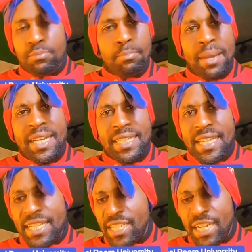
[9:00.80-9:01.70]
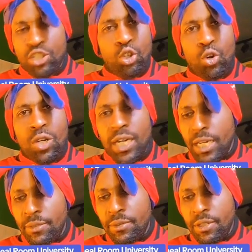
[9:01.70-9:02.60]
meditation,
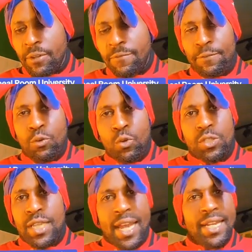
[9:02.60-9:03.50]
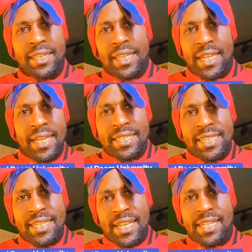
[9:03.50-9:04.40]
yoga, foods, anything, any
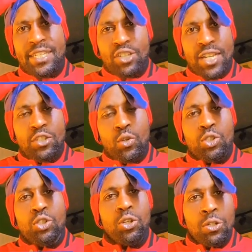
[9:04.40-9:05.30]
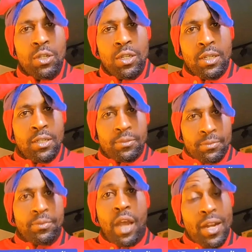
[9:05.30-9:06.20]
signaling you can use to,
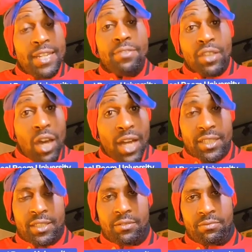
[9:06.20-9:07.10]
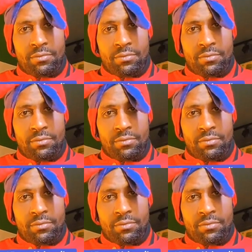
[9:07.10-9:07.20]
or even thoughts,